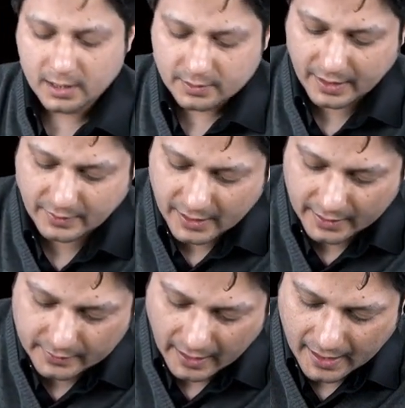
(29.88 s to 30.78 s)
Then the
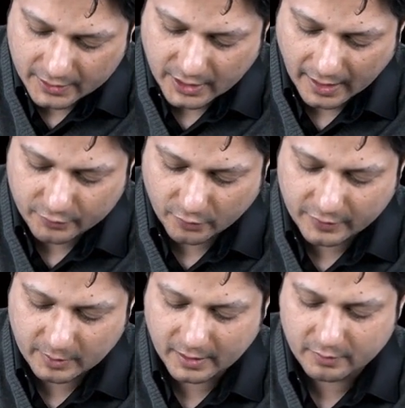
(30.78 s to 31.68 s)
entire shaft of
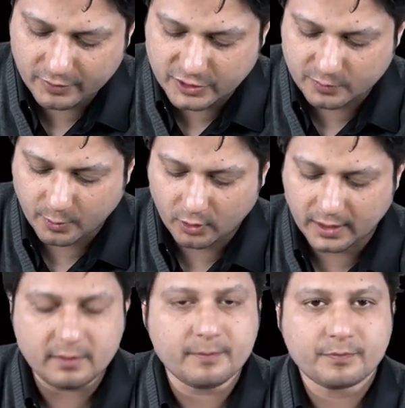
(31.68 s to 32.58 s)
femur which is
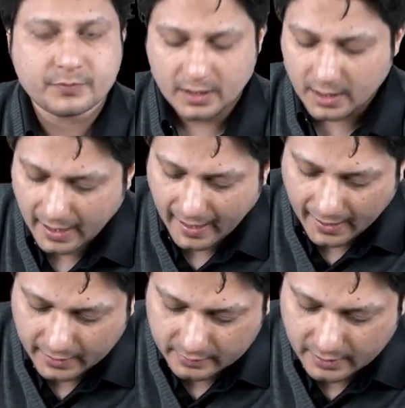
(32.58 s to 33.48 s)
broken,
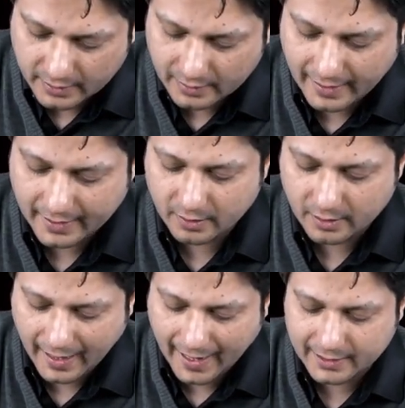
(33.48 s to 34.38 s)
and the
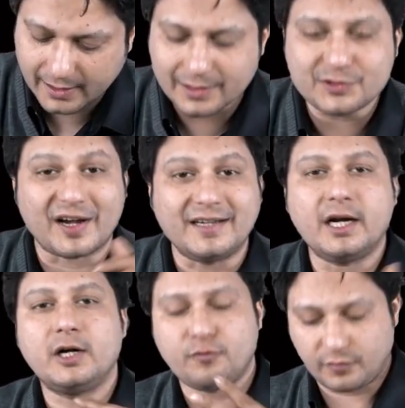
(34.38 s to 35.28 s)
ankle is
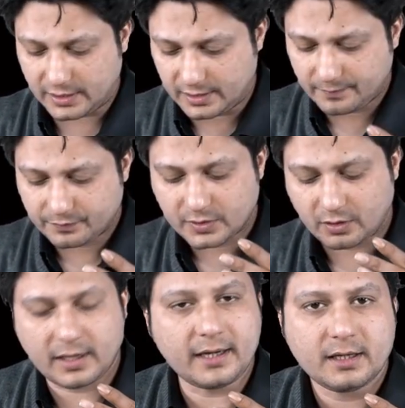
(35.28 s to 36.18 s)
rendered free.
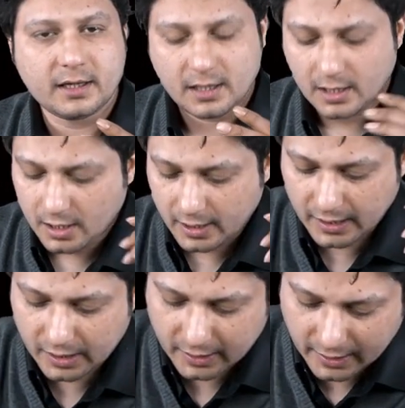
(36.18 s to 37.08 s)
All right.
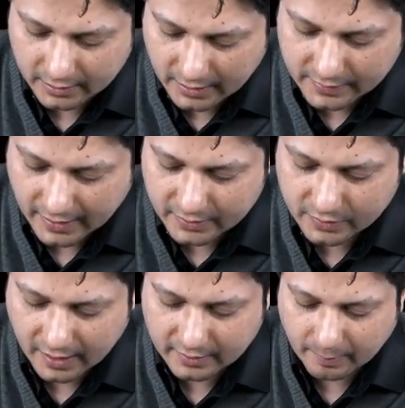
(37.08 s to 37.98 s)
In this case,
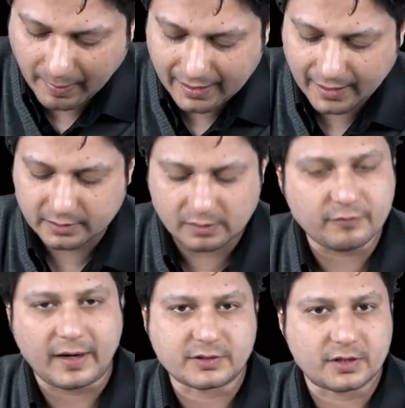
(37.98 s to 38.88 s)
there is a bilateral
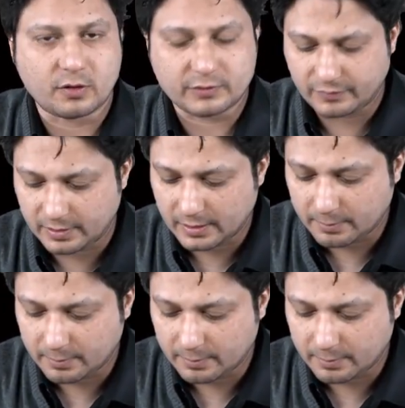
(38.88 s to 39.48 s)
fracture of the femur.